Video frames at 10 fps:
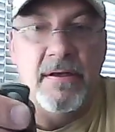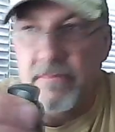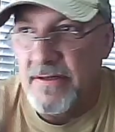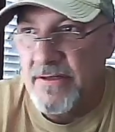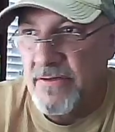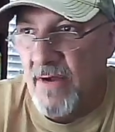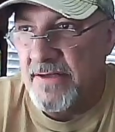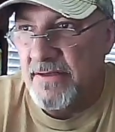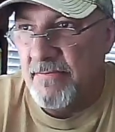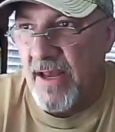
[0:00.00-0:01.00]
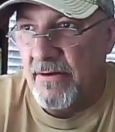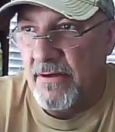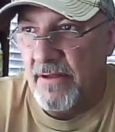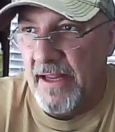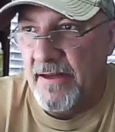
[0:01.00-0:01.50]
I just watched a
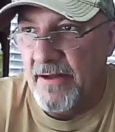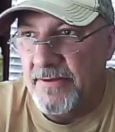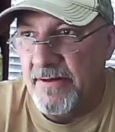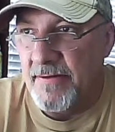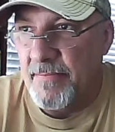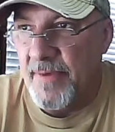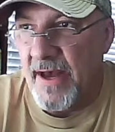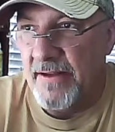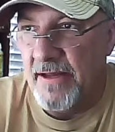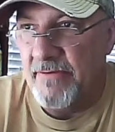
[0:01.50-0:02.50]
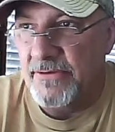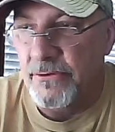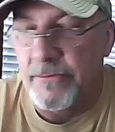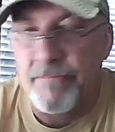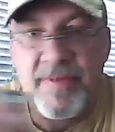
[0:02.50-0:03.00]
mallard land out there in the pond. That was
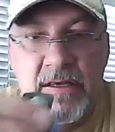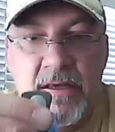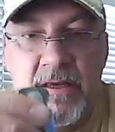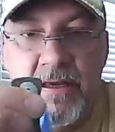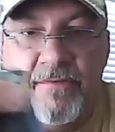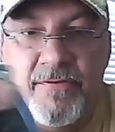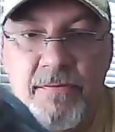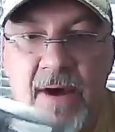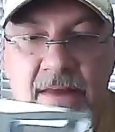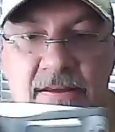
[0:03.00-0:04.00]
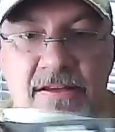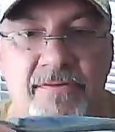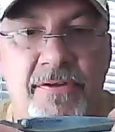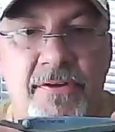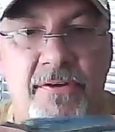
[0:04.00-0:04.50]
cool. If you buy these
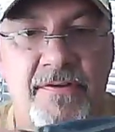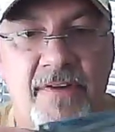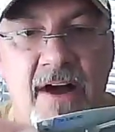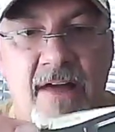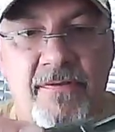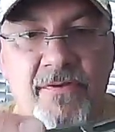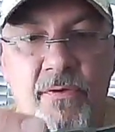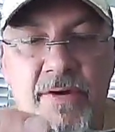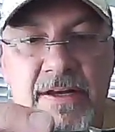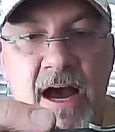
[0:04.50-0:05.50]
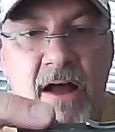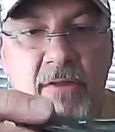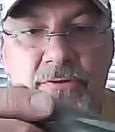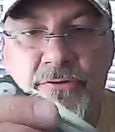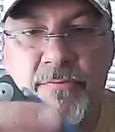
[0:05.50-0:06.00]
for $35 or
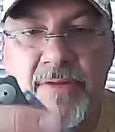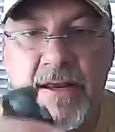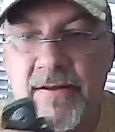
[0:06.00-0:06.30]
$40, you'll be, and